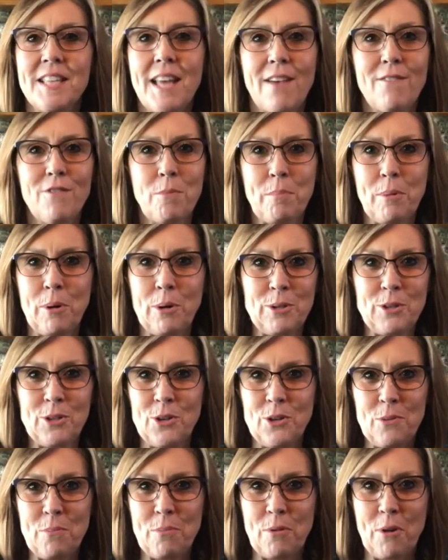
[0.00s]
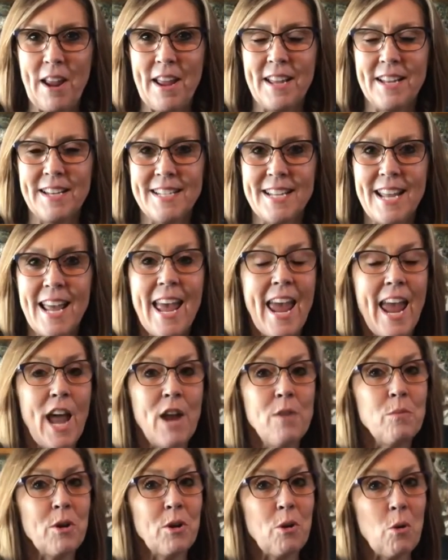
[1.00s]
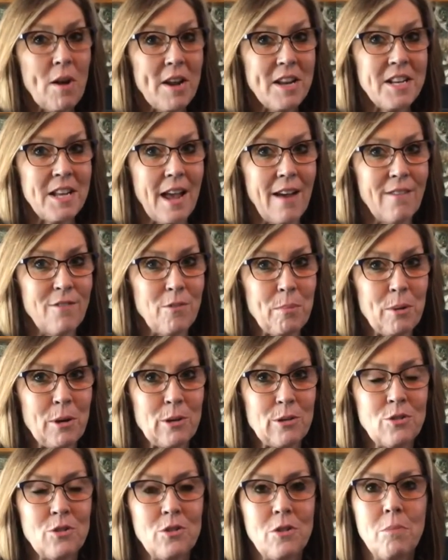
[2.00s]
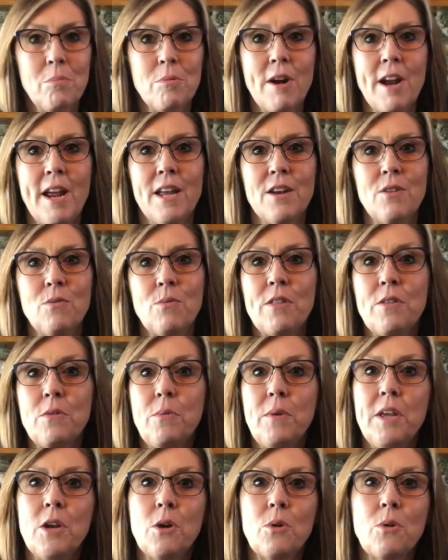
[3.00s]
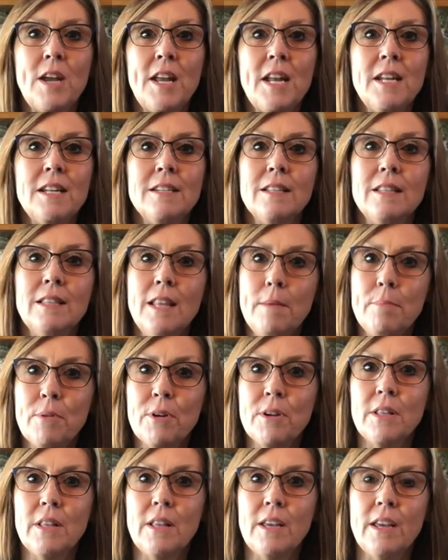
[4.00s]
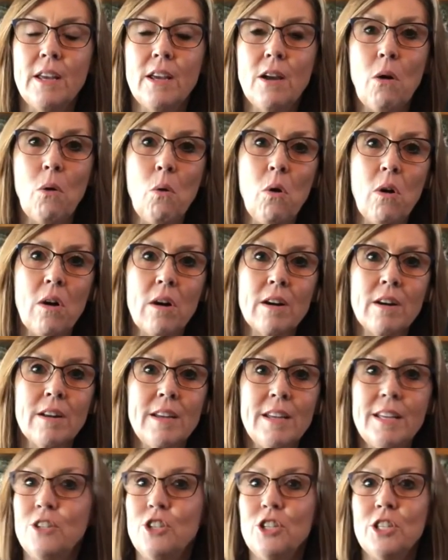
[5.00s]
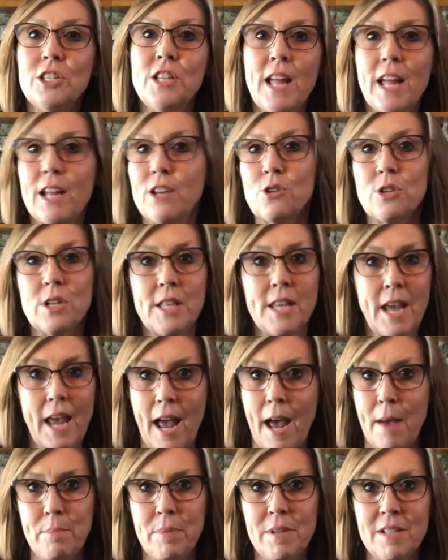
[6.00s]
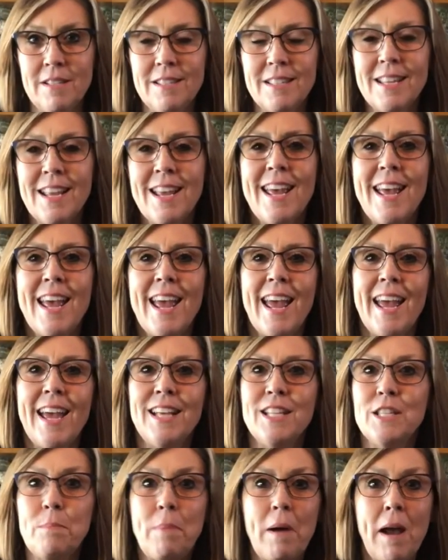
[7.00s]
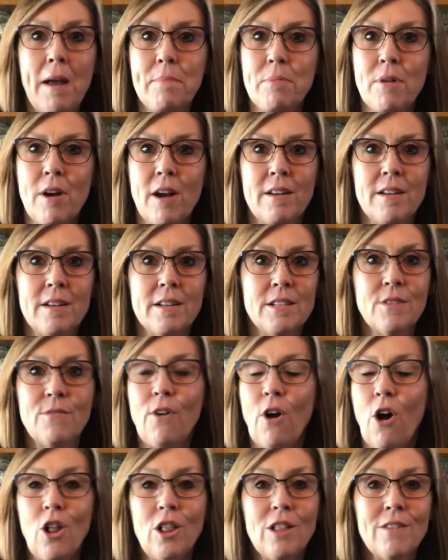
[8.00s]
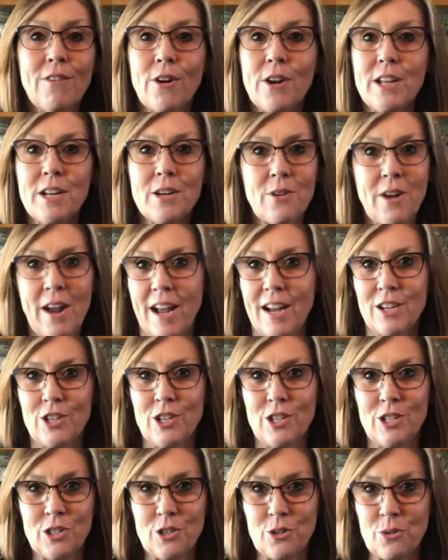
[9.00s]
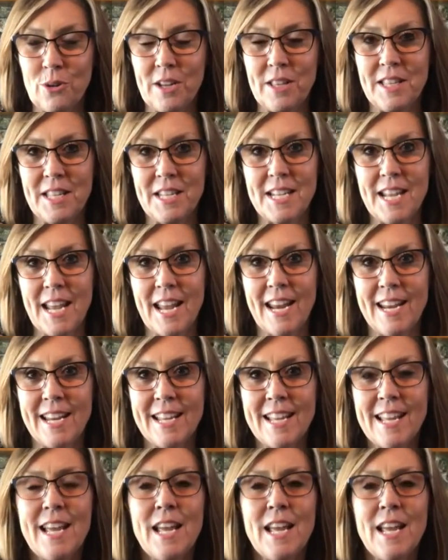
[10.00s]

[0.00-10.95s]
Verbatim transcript: have a personal brand and we're going to have a personal brand whether we create it deliberately or it just naturally happens as a byproduct of all of our interactions during the day.